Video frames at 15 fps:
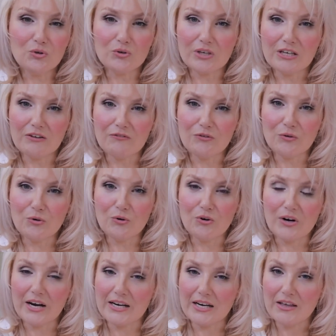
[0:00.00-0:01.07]
looking for
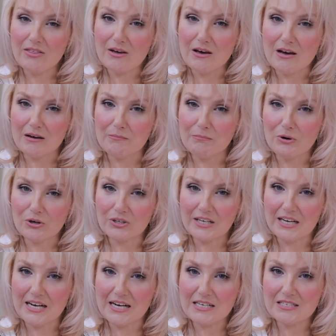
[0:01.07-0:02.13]
another
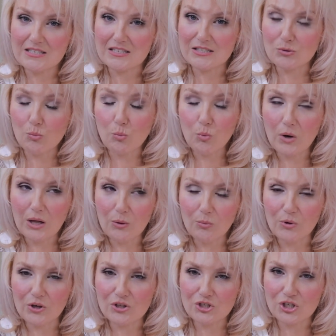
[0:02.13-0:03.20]
podcast that's well
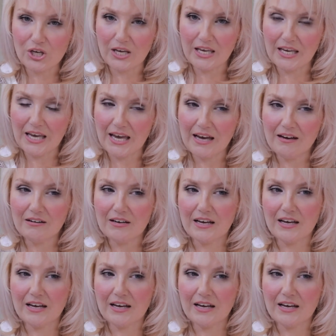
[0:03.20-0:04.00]
worth checking out,